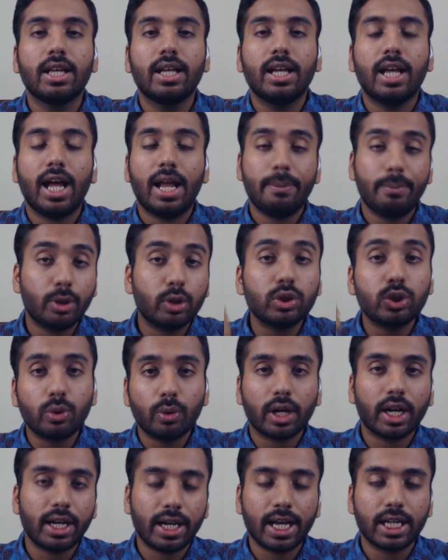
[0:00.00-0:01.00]
And because you
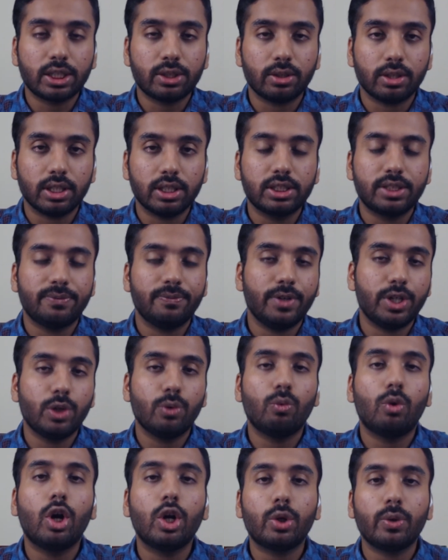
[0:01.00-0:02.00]
are a naturalist, when you
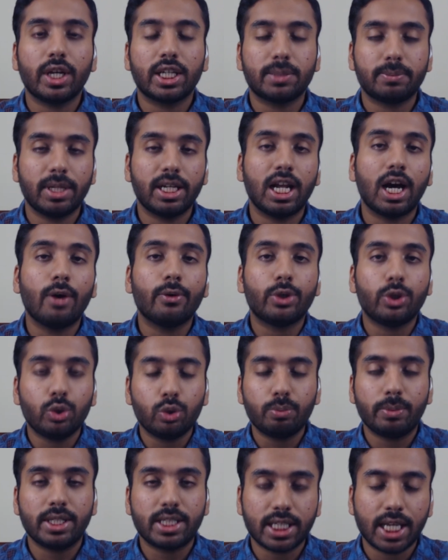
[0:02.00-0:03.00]
want to explain how
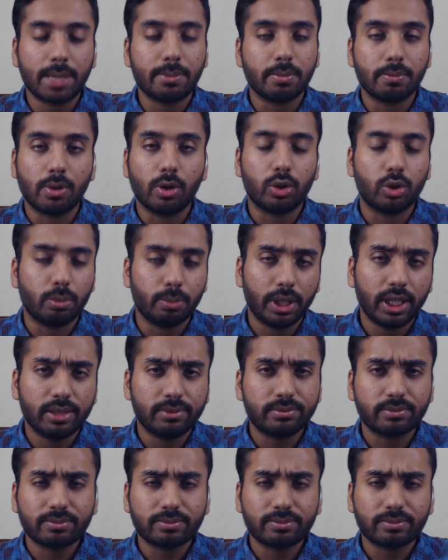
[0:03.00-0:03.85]
humans came about to be,